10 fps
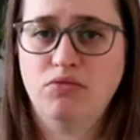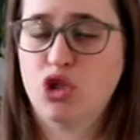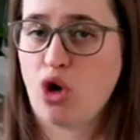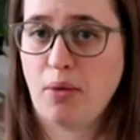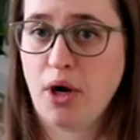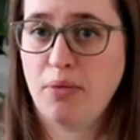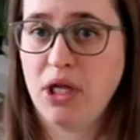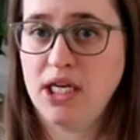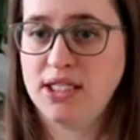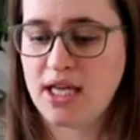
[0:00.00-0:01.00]
strawberry
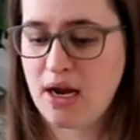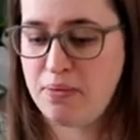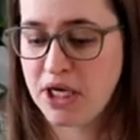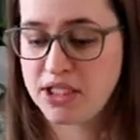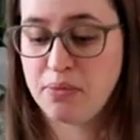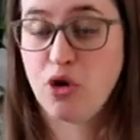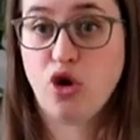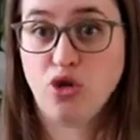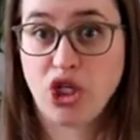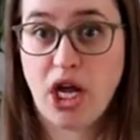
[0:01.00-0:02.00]
place, and I picked up
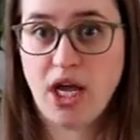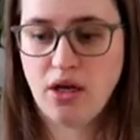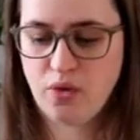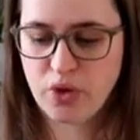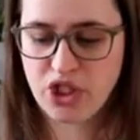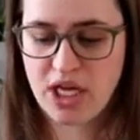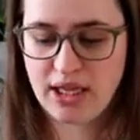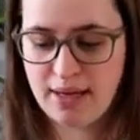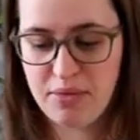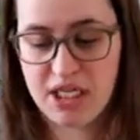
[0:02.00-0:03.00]
crochet, which then
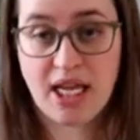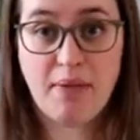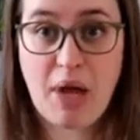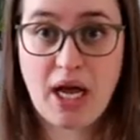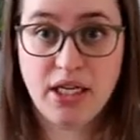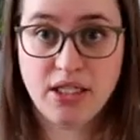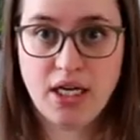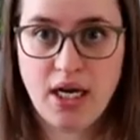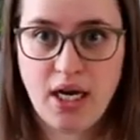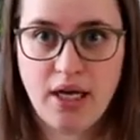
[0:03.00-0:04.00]
led me to get back into
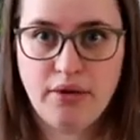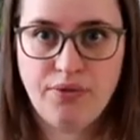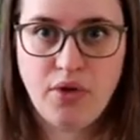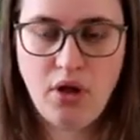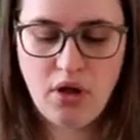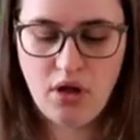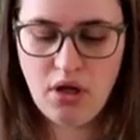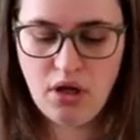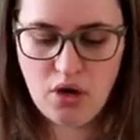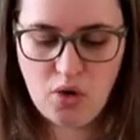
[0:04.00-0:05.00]
knitting.
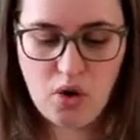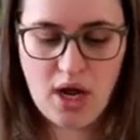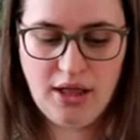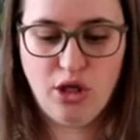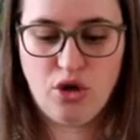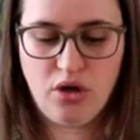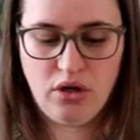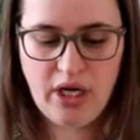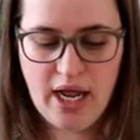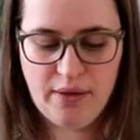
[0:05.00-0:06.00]
Or I
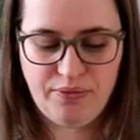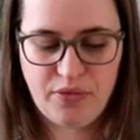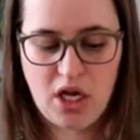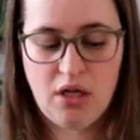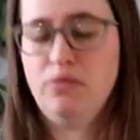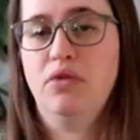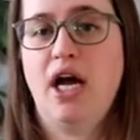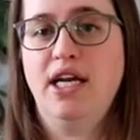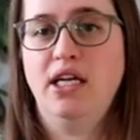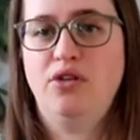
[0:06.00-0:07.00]
learned, yeah, I
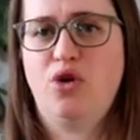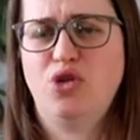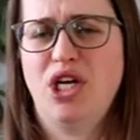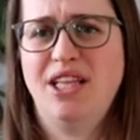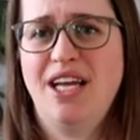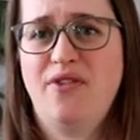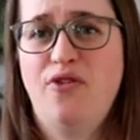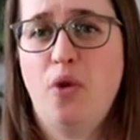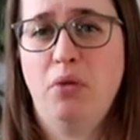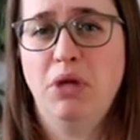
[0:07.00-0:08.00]
crocheted like
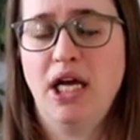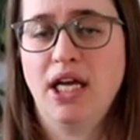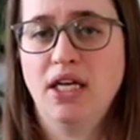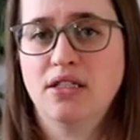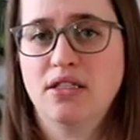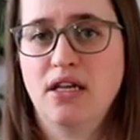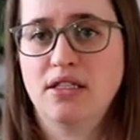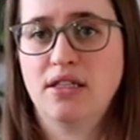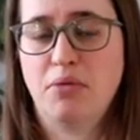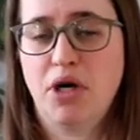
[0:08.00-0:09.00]
4 blankets that
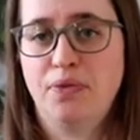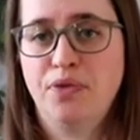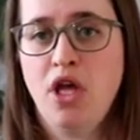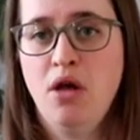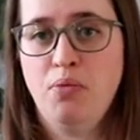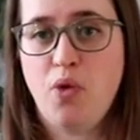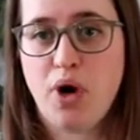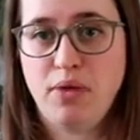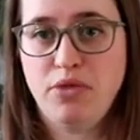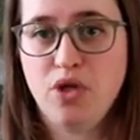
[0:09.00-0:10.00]
summer. But what
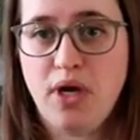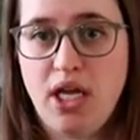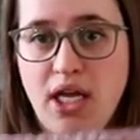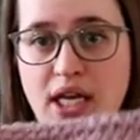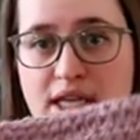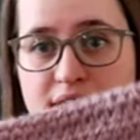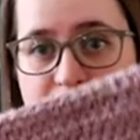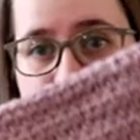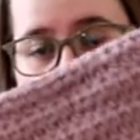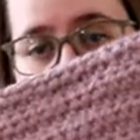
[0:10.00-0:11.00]
I'm doing
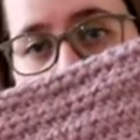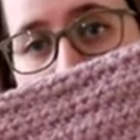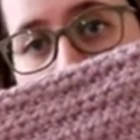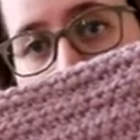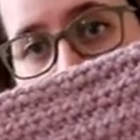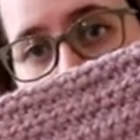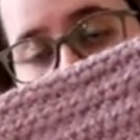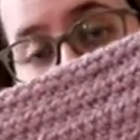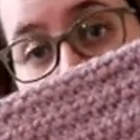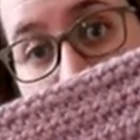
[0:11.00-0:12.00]
is a
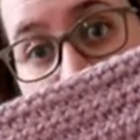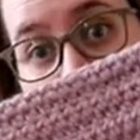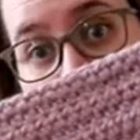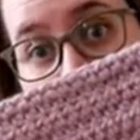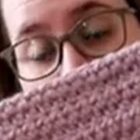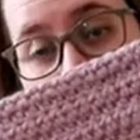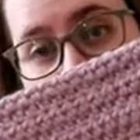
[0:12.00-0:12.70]
blanket